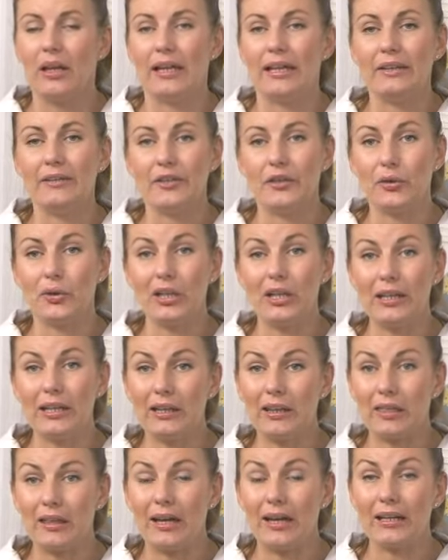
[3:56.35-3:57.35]
And if you
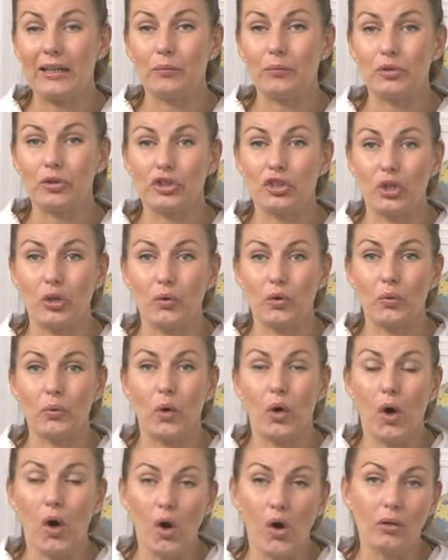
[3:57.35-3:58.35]
click that, it will show you
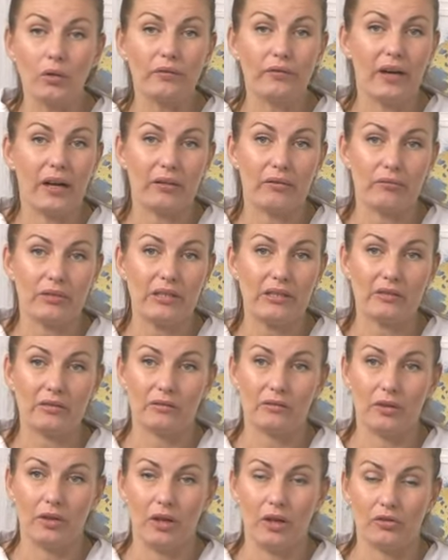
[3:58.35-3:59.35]
all of our
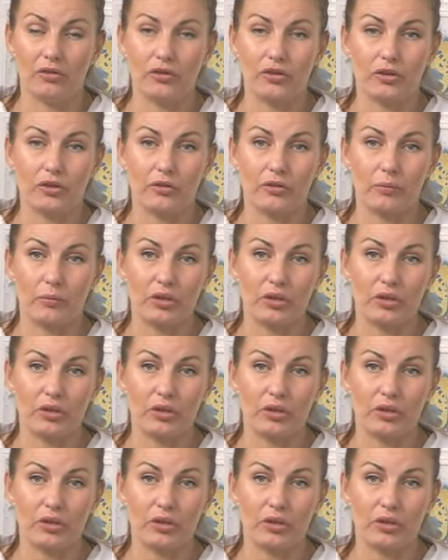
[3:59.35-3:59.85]
recent launches,